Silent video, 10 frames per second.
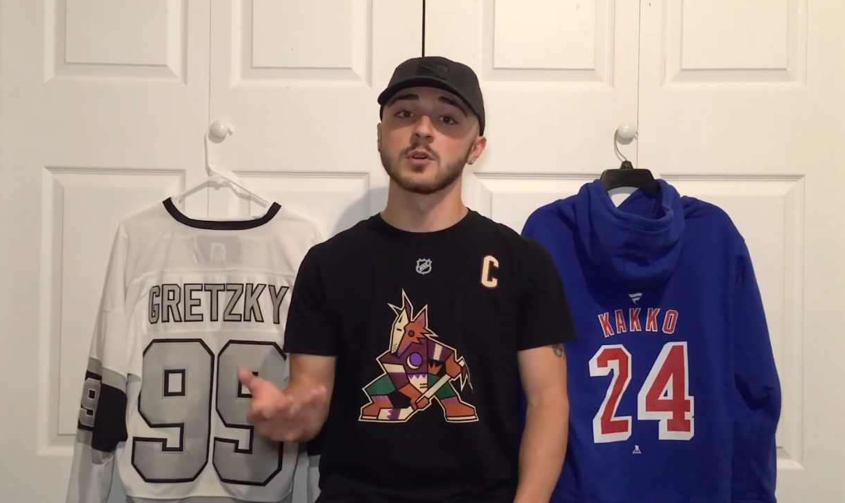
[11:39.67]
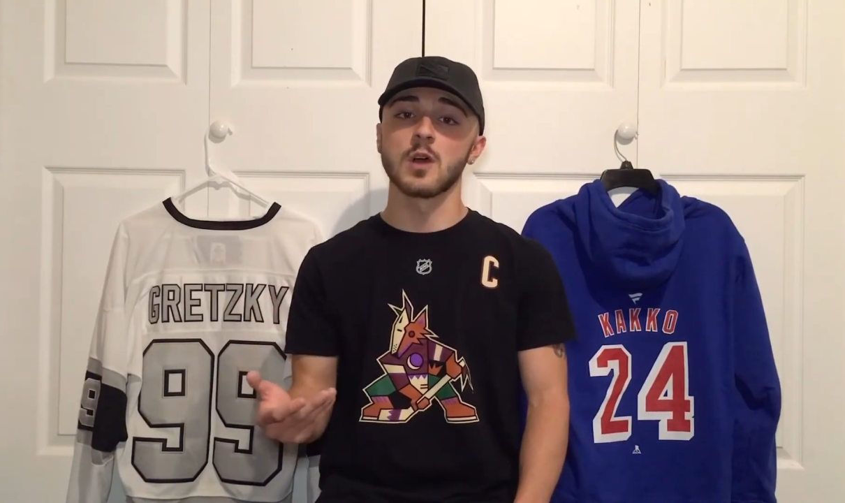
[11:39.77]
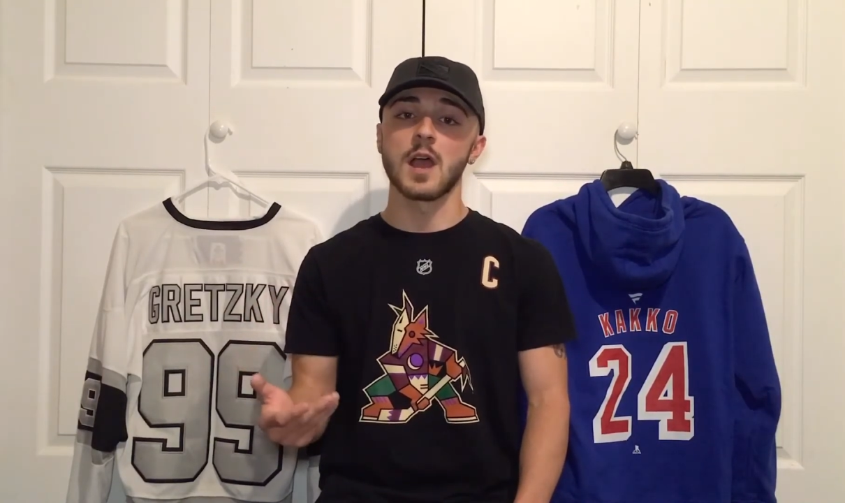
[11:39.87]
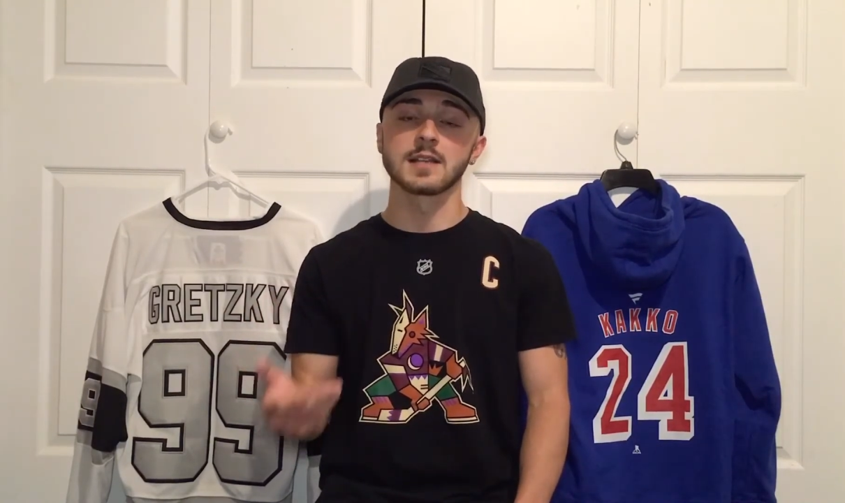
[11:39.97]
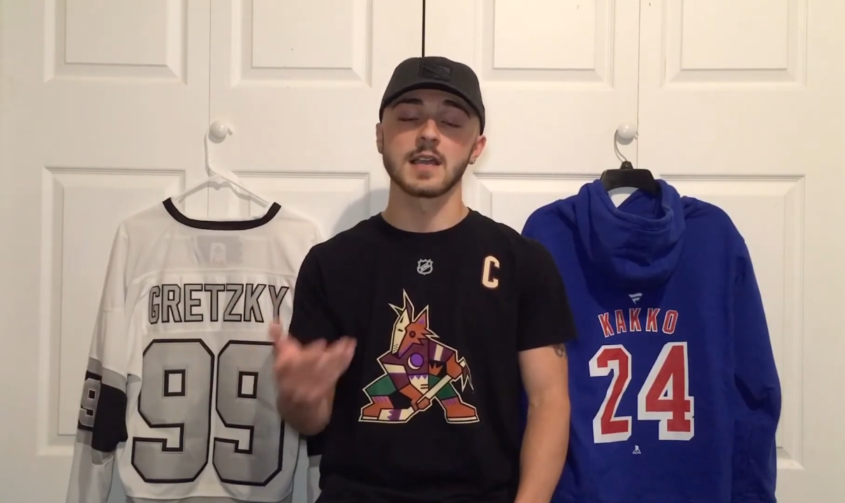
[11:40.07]

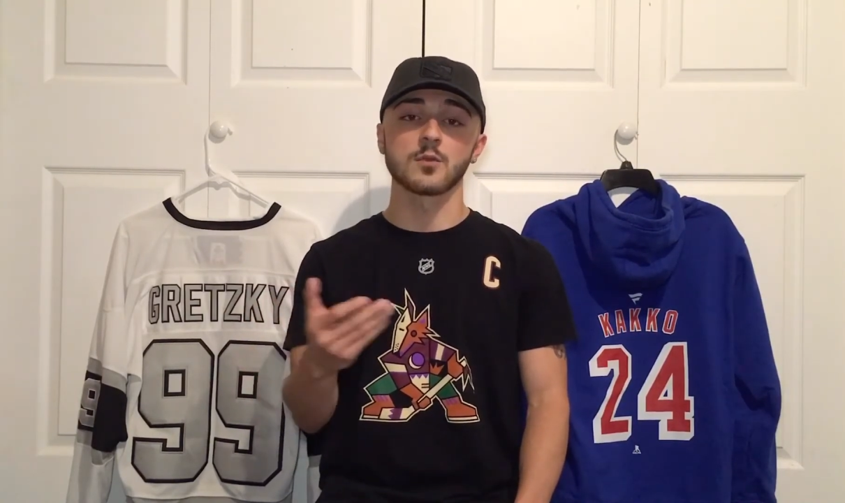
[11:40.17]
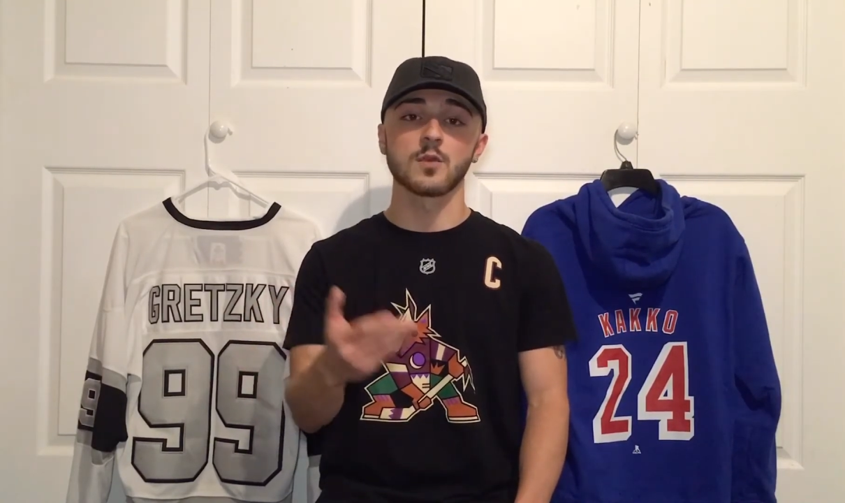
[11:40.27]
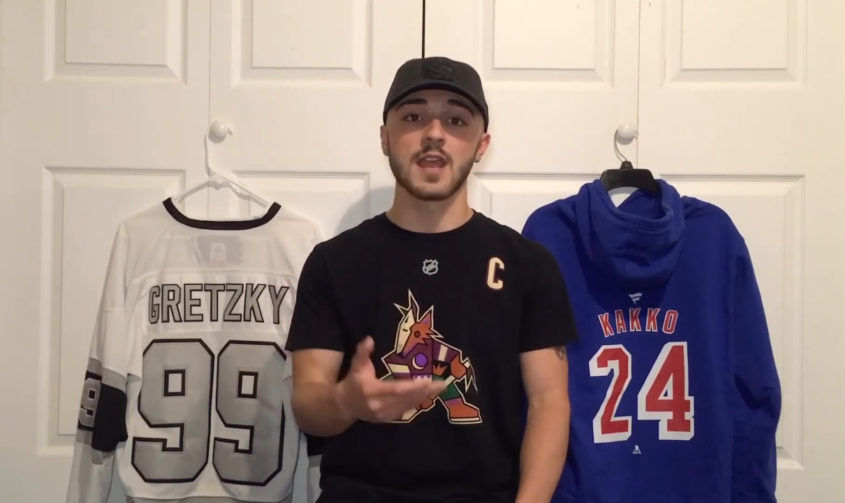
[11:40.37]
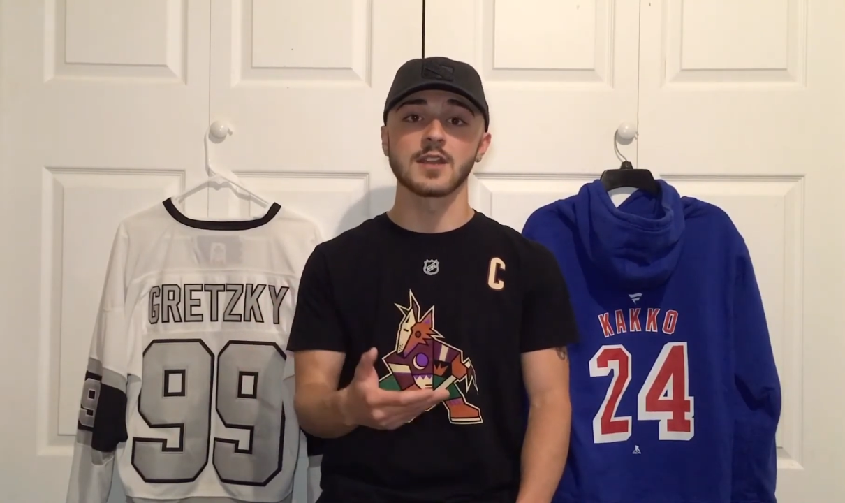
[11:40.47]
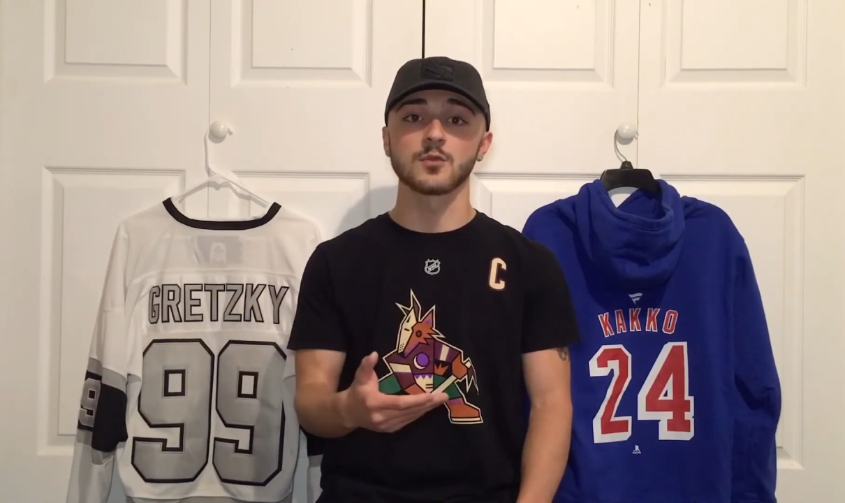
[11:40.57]
line like
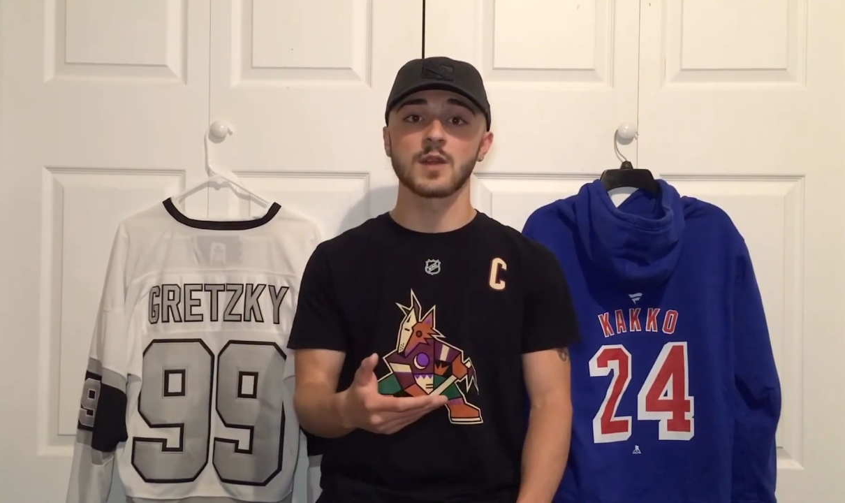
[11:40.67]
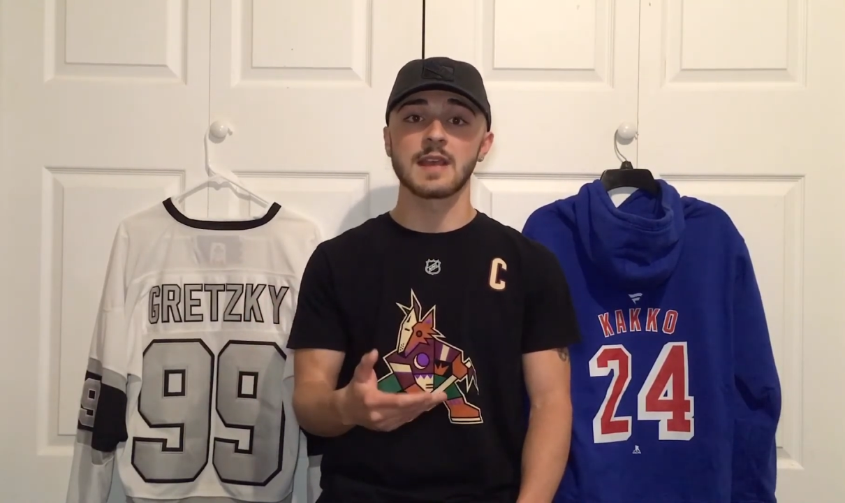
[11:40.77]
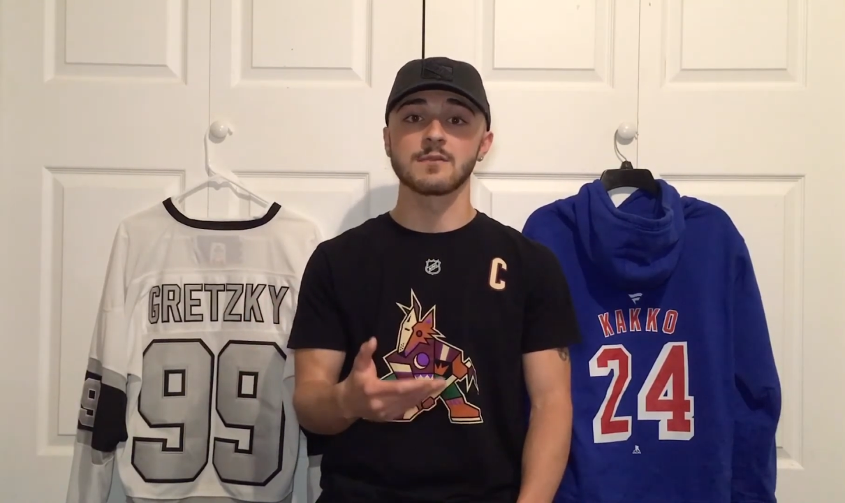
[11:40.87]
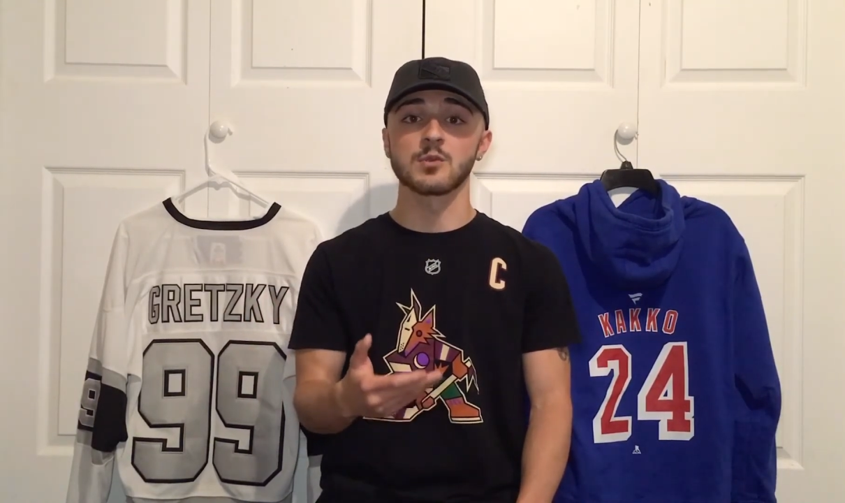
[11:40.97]
Ryan Graves,